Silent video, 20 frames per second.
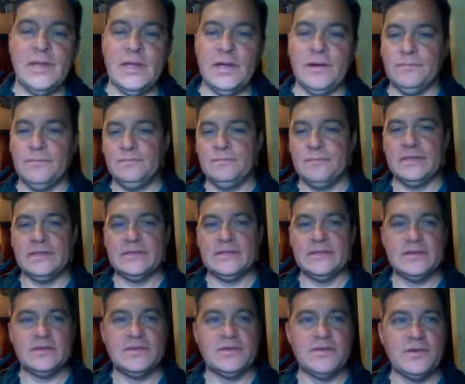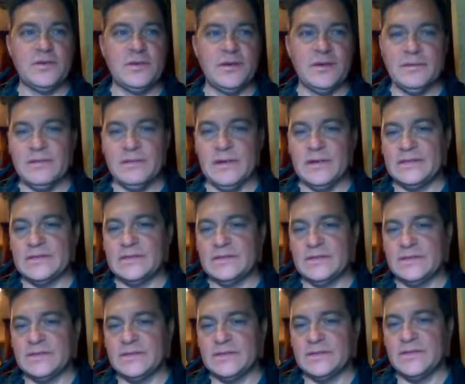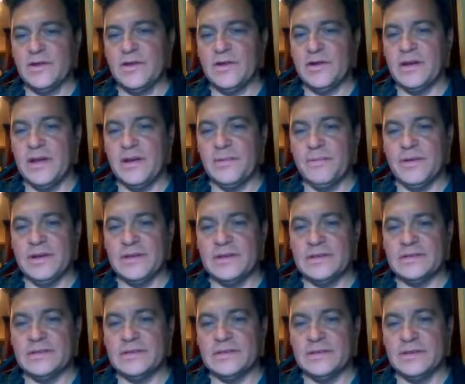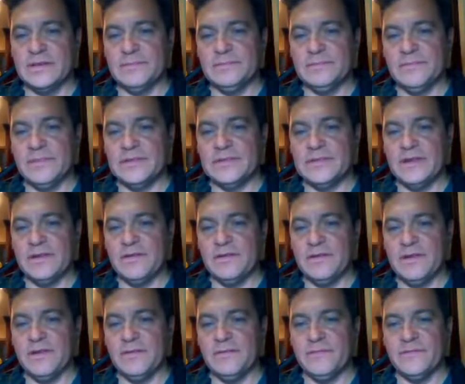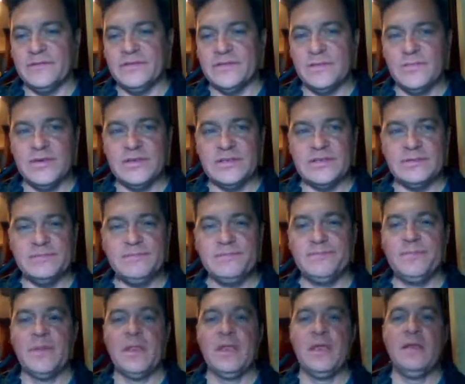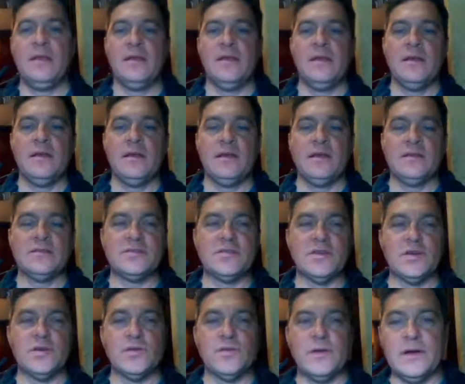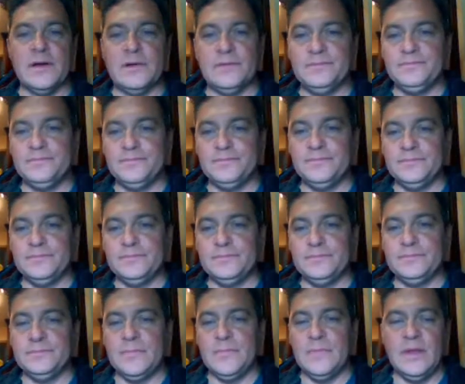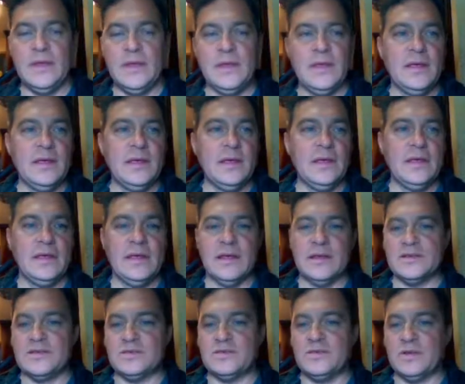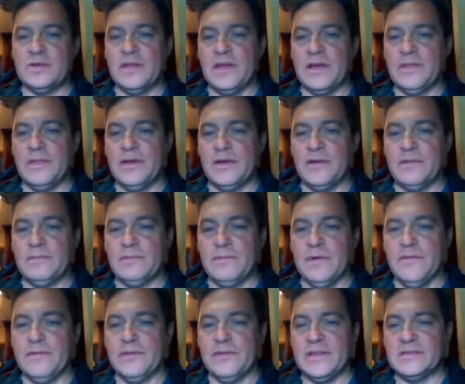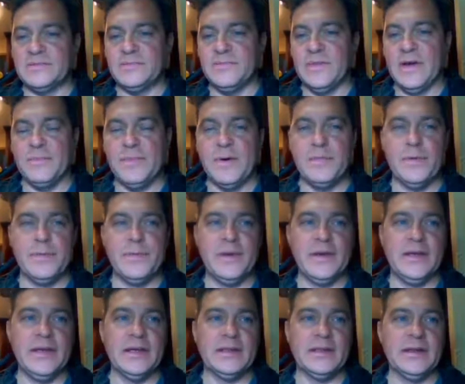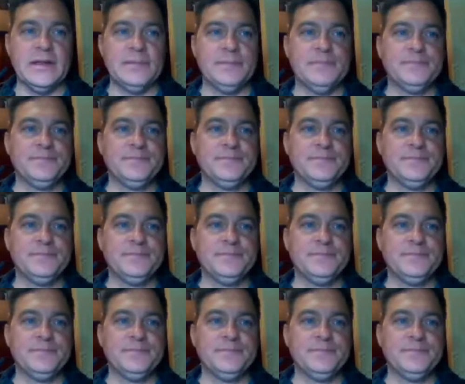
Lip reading: Oh, it's not starting. It's starting up, but it's down here for some reason. So yeah, just look down there if it doesn't pop up immediately.